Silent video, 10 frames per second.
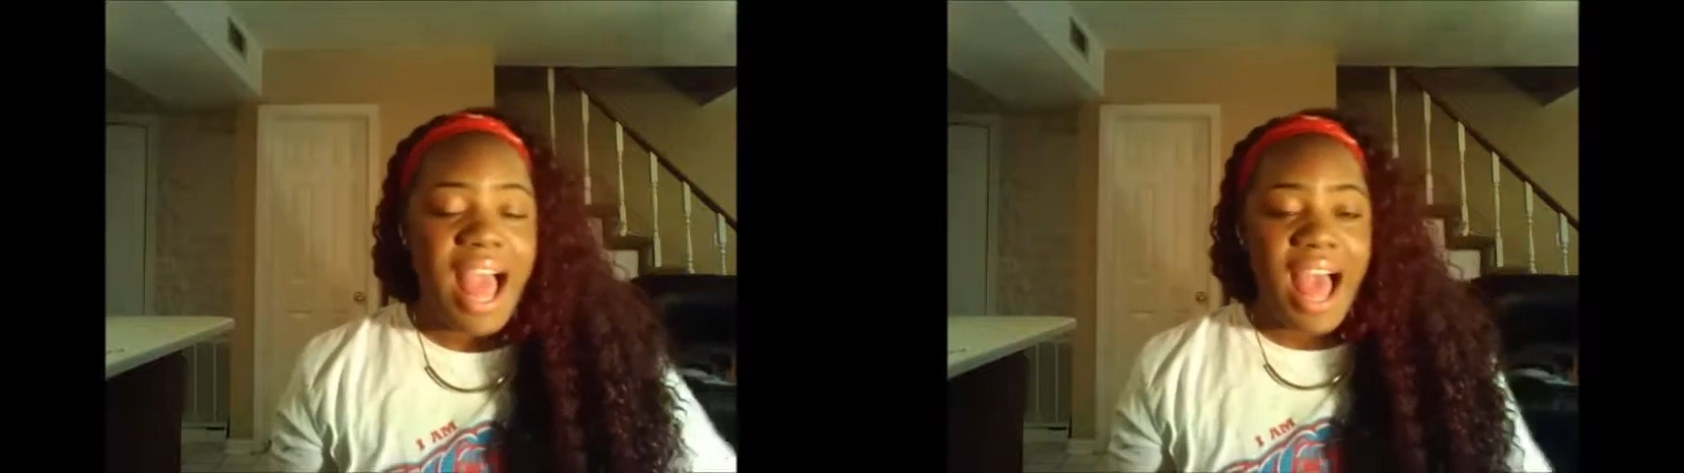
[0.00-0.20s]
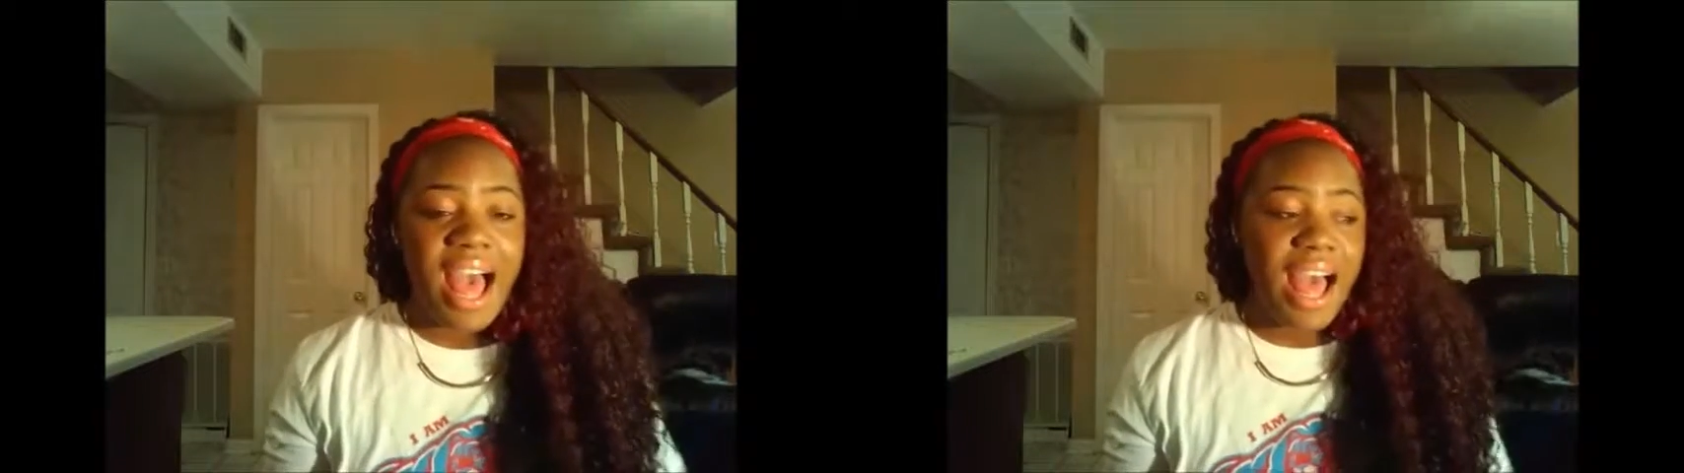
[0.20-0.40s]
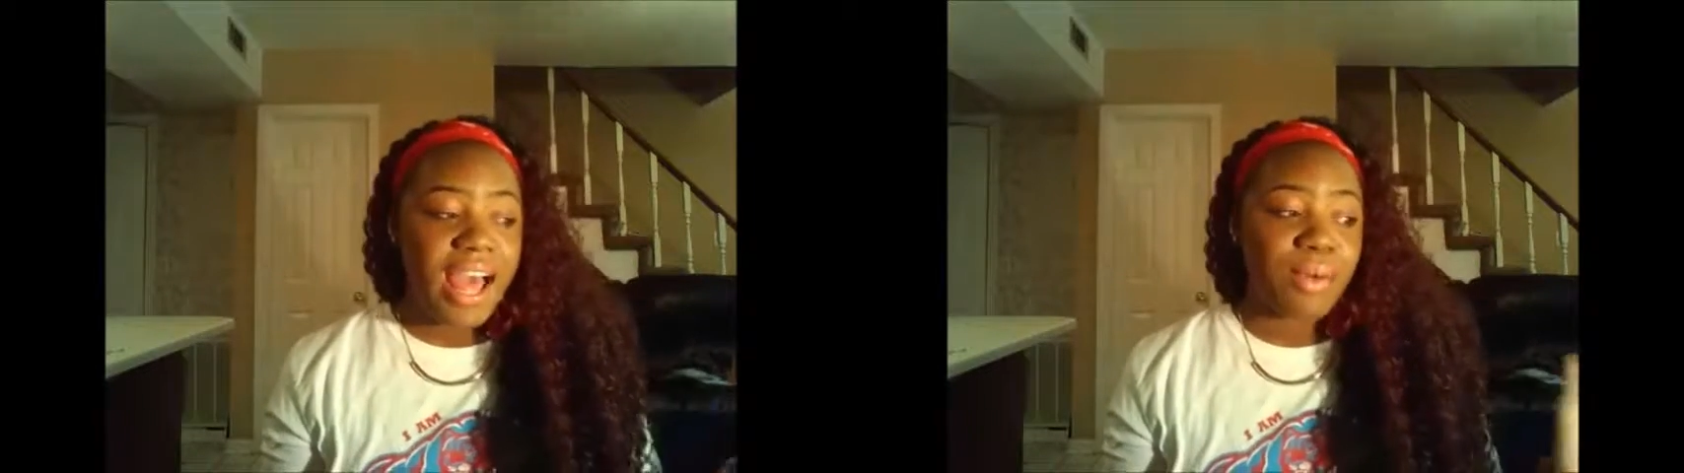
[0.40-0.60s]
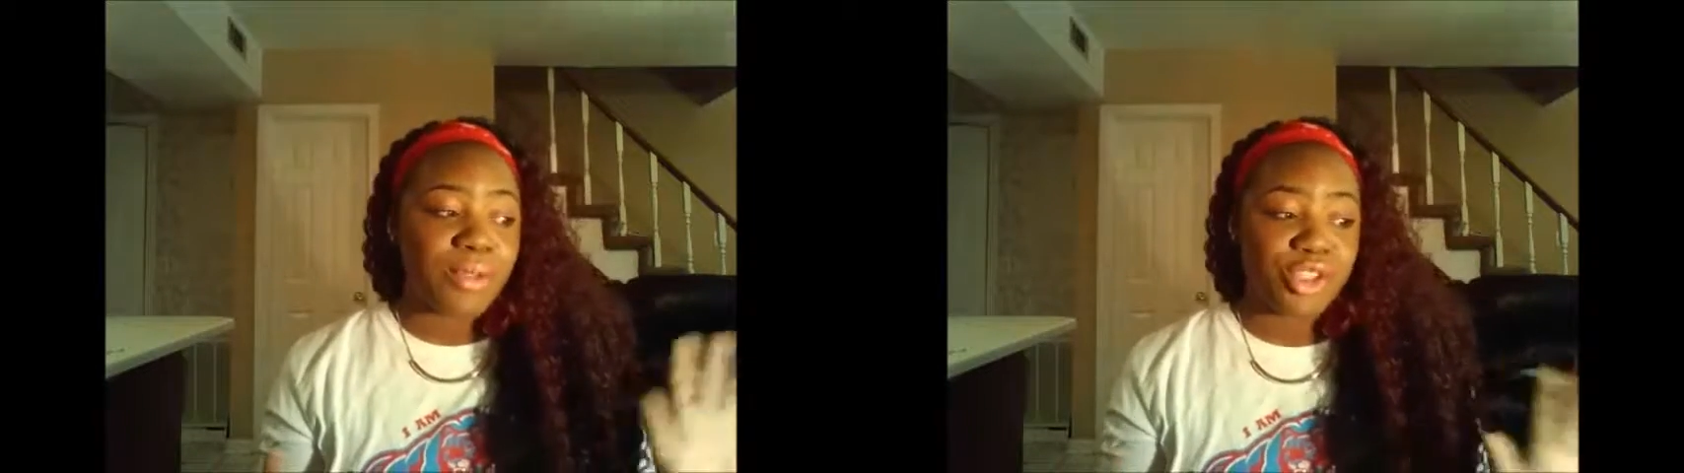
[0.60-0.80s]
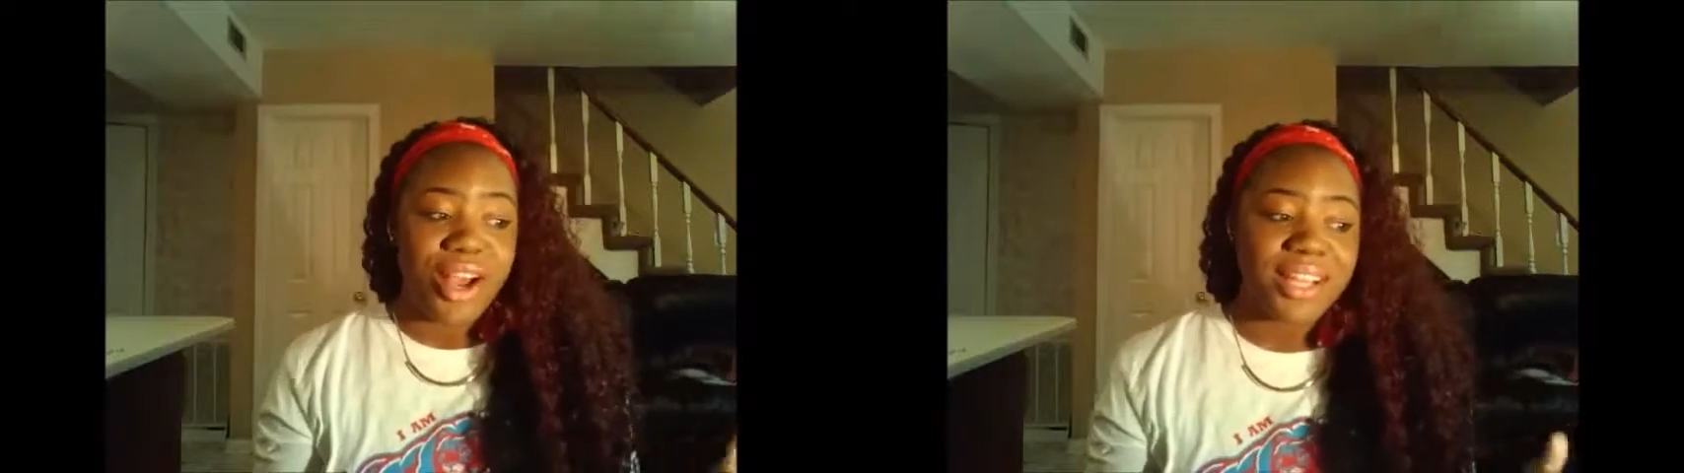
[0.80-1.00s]
I
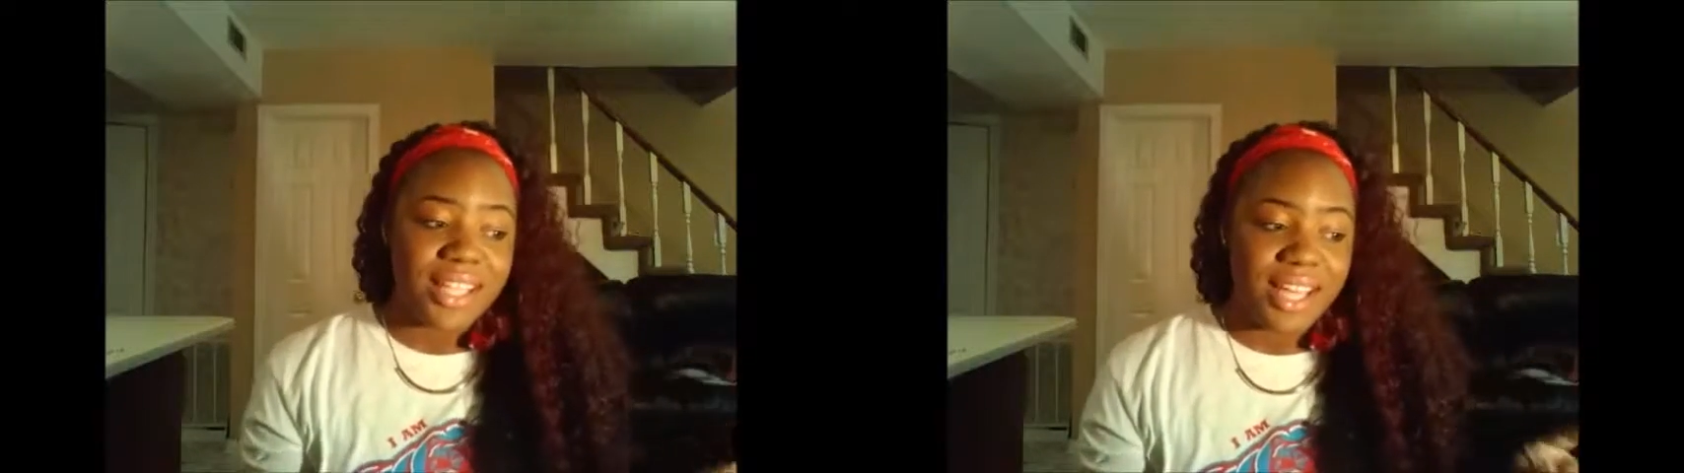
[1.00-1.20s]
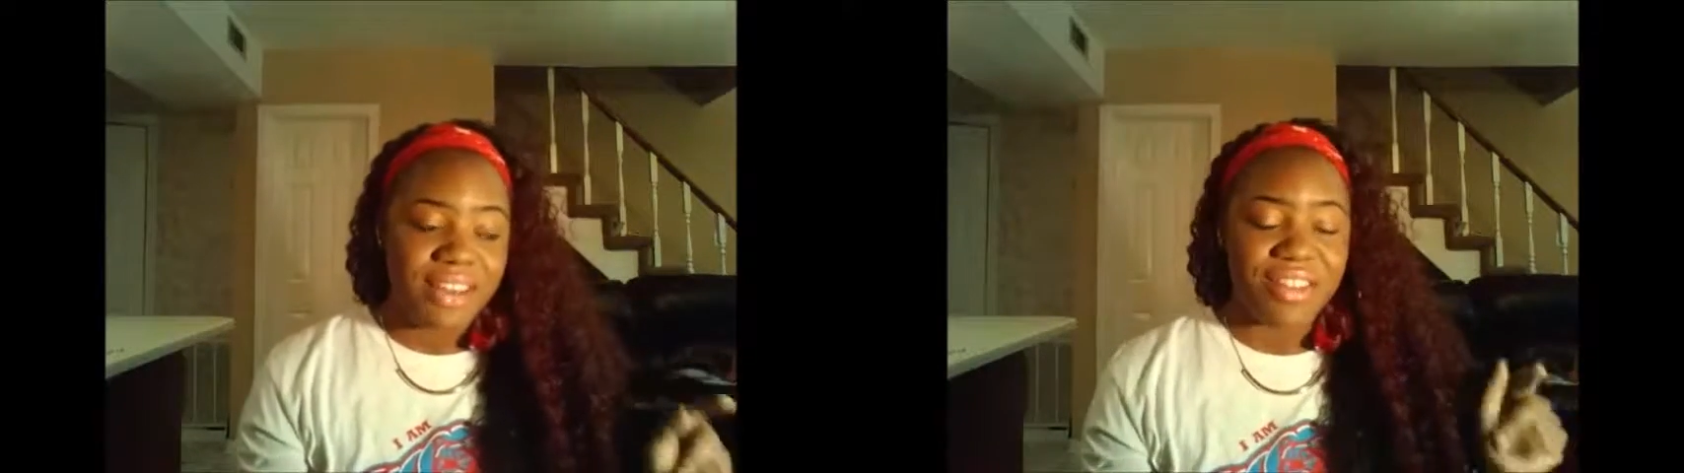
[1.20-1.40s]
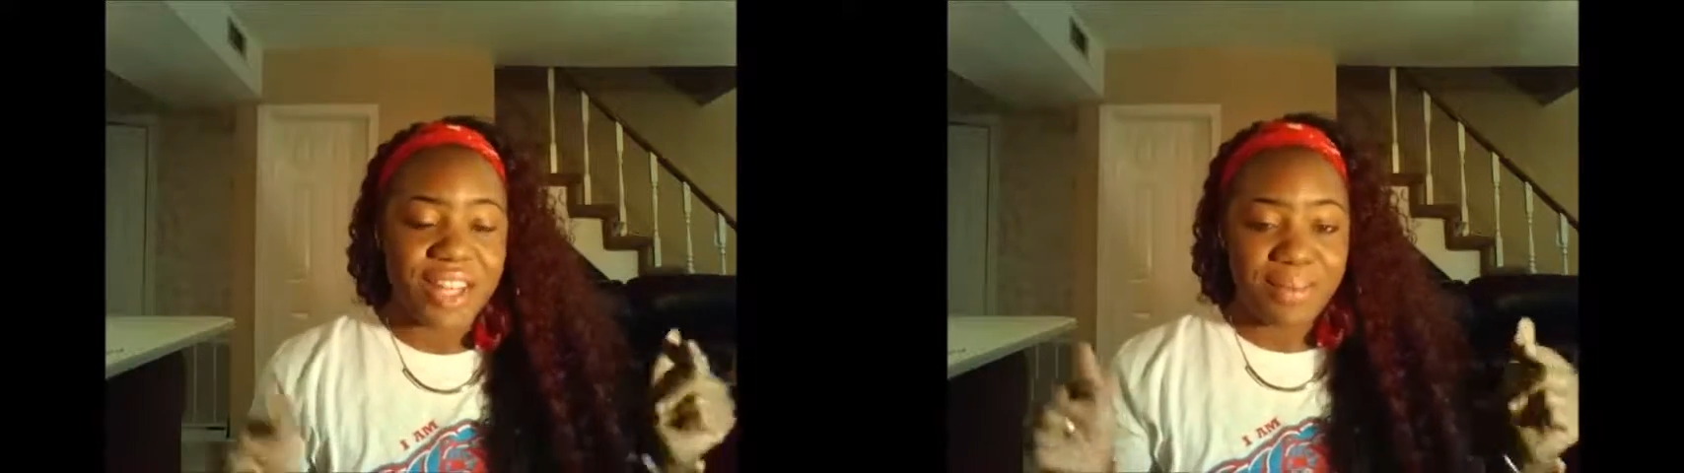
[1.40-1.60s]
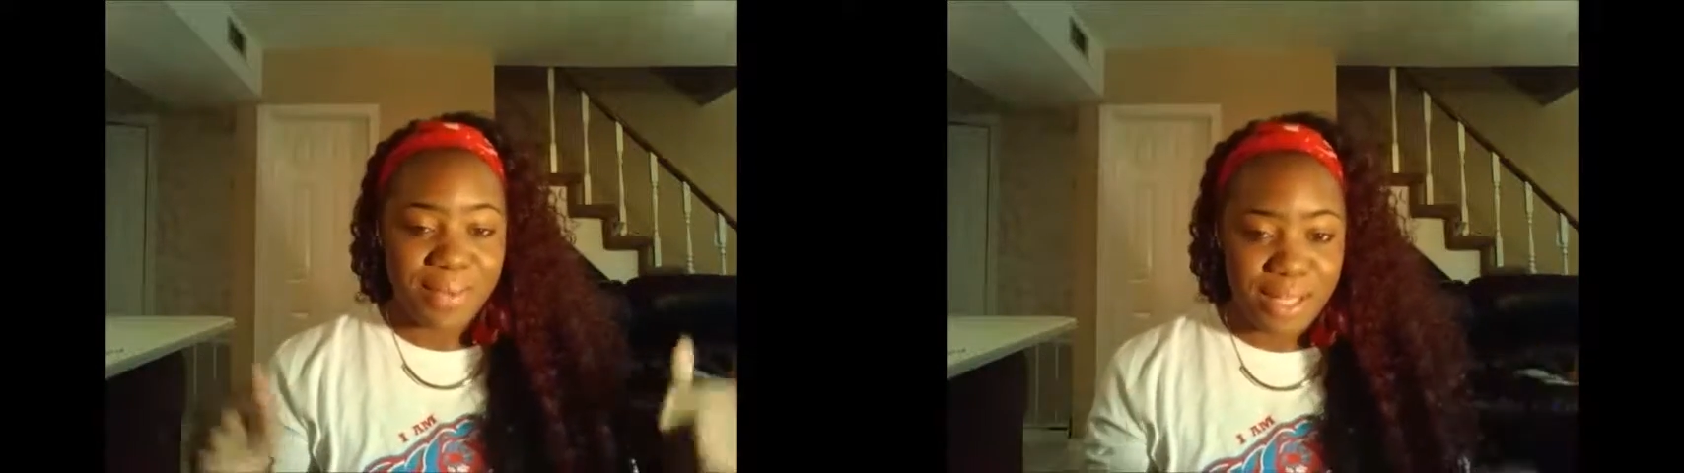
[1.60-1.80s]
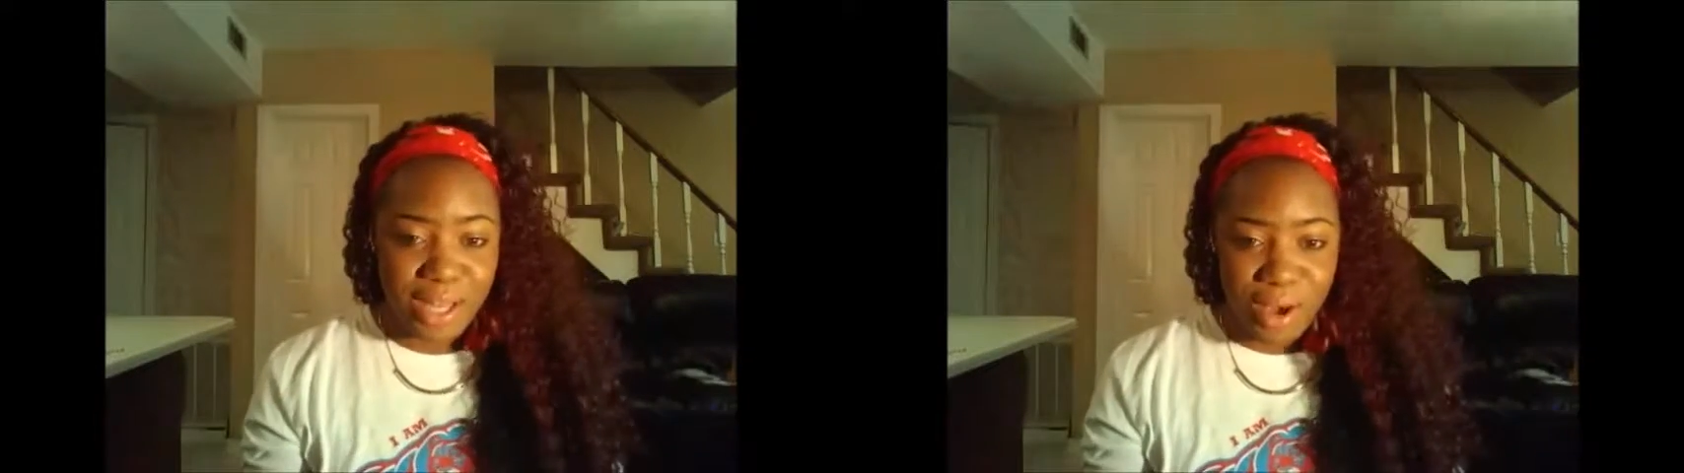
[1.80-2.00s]
will try to link everything
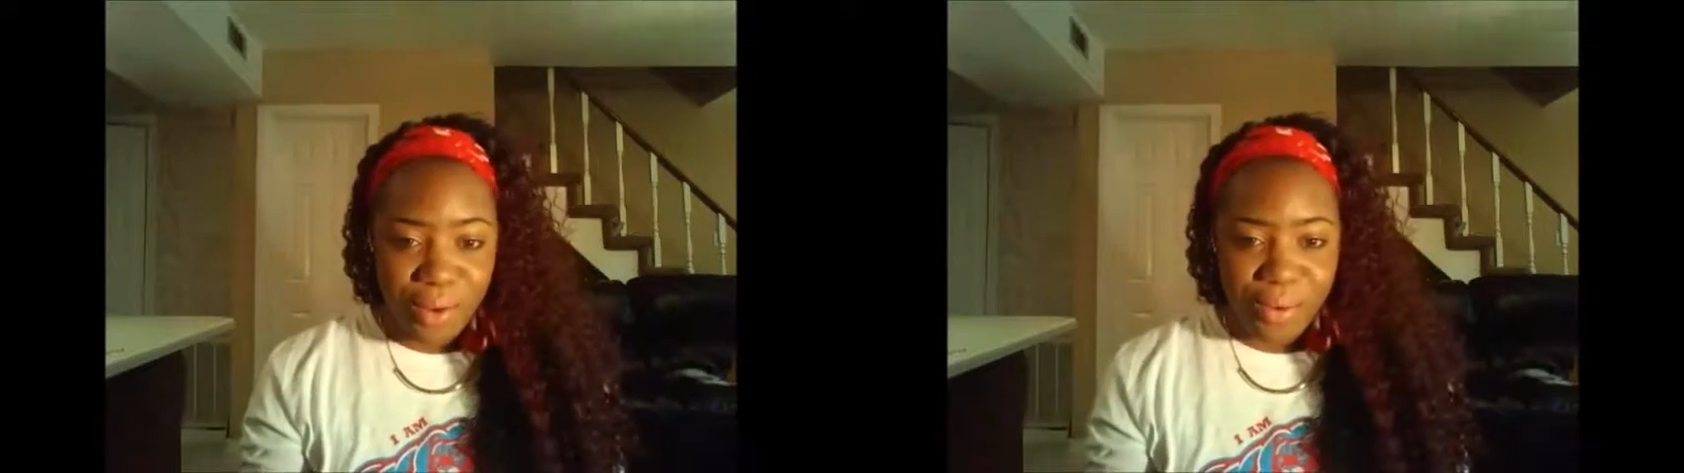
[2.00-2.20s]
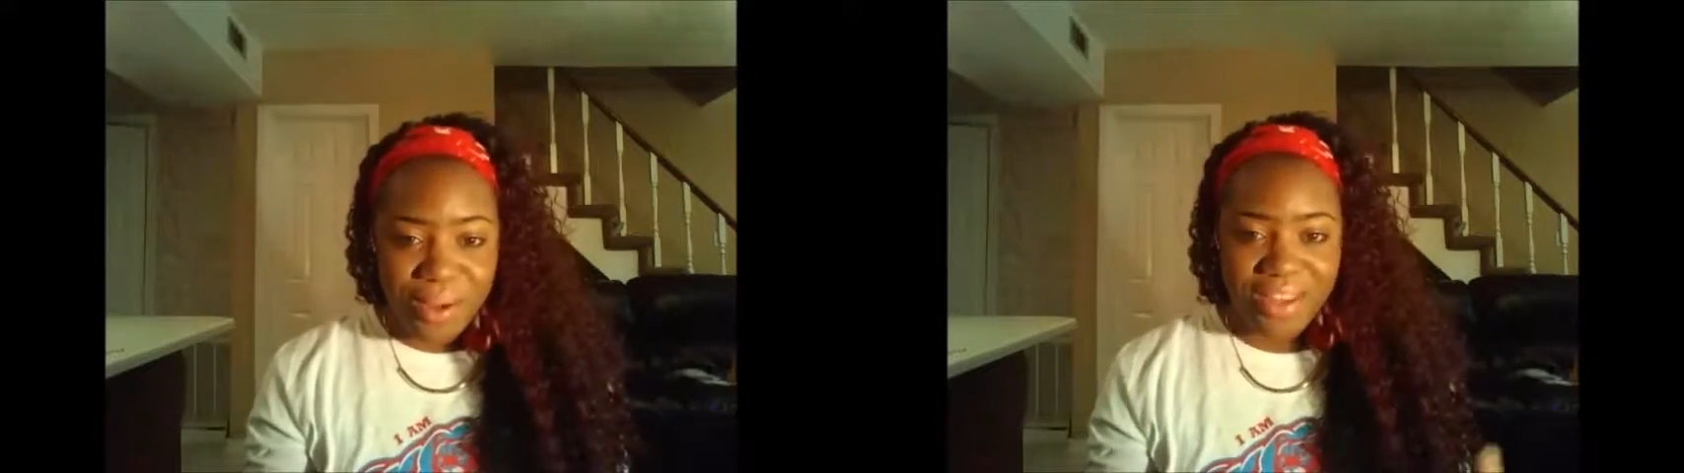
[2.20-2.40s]
below.